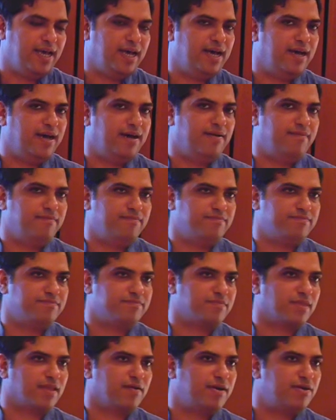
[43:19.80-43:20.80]
Um,
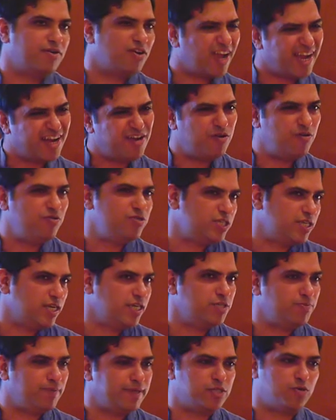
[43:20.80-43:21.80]
trying to do
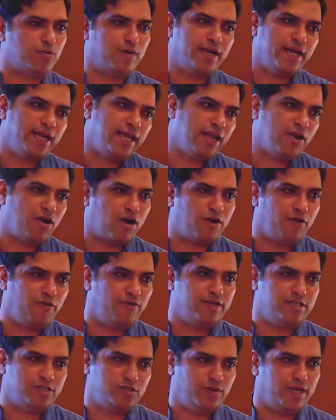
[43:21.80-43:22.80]
search-based query and auto
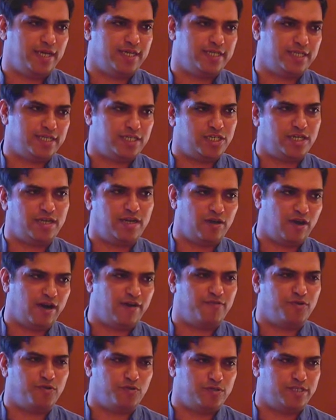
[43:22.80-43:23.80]
visualization, a lot
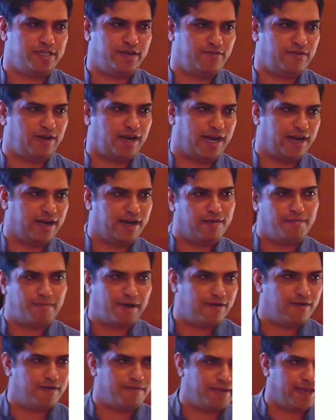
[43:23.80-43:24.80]
of tools have tried, right?
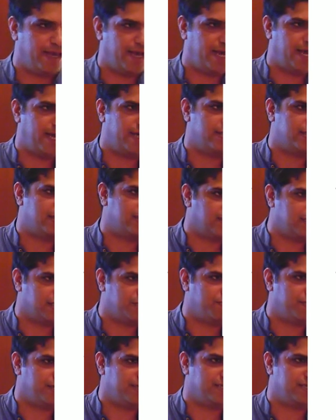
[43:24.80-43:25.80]
Power BI has
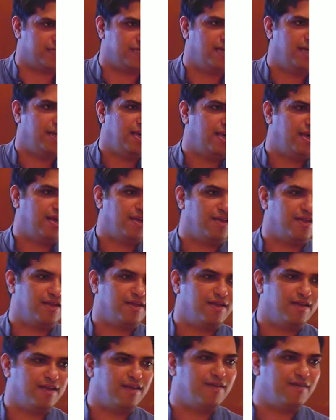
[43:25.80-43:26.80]
search-based,
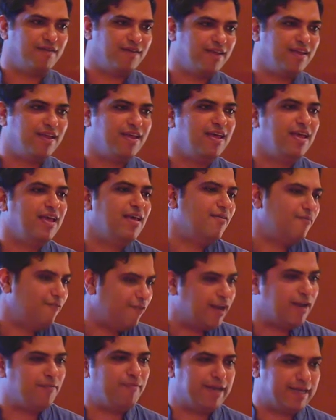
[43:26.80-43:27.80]
very very,
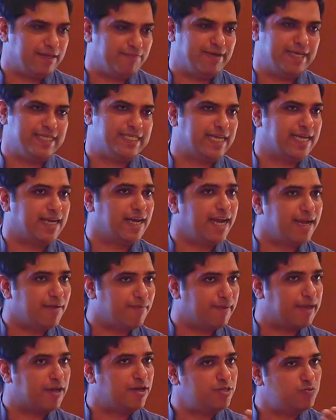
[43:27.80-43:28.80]
very, very, basic,
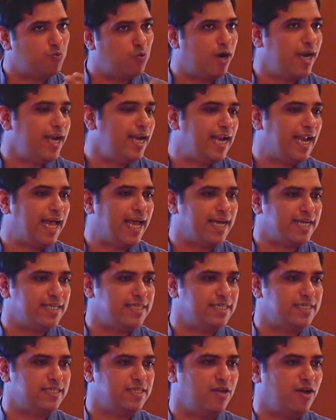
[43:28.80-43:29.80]
right? Because what it
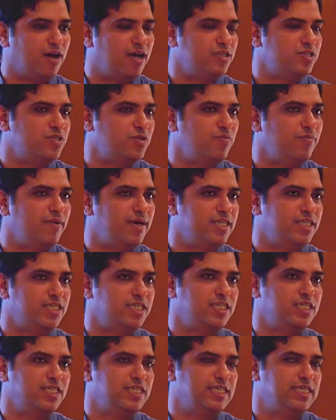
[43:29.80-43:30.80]
lacks is not so much,